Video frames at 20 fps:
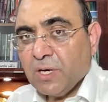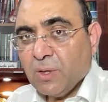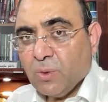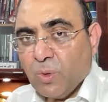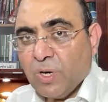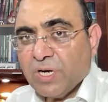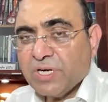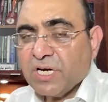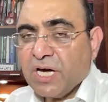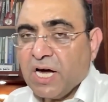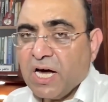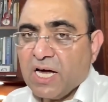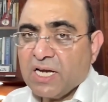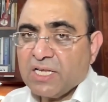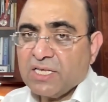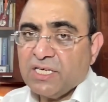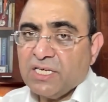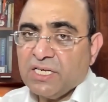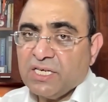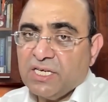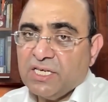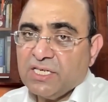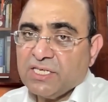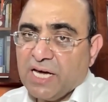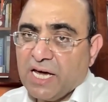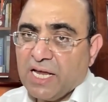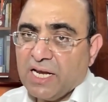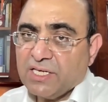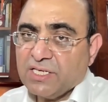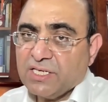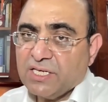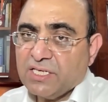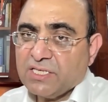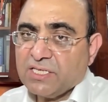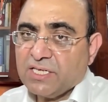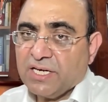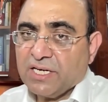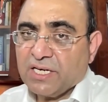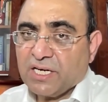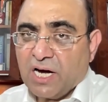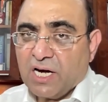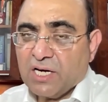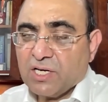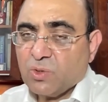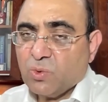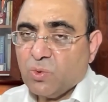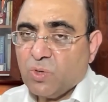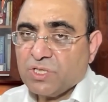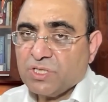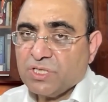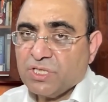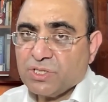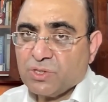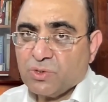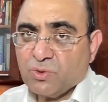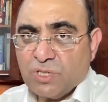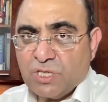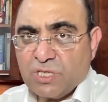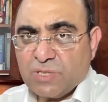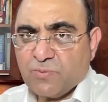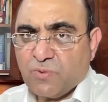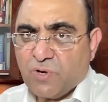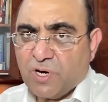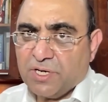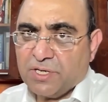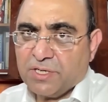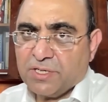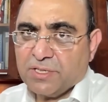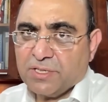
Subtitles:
What are the key challenges and controversies to this point?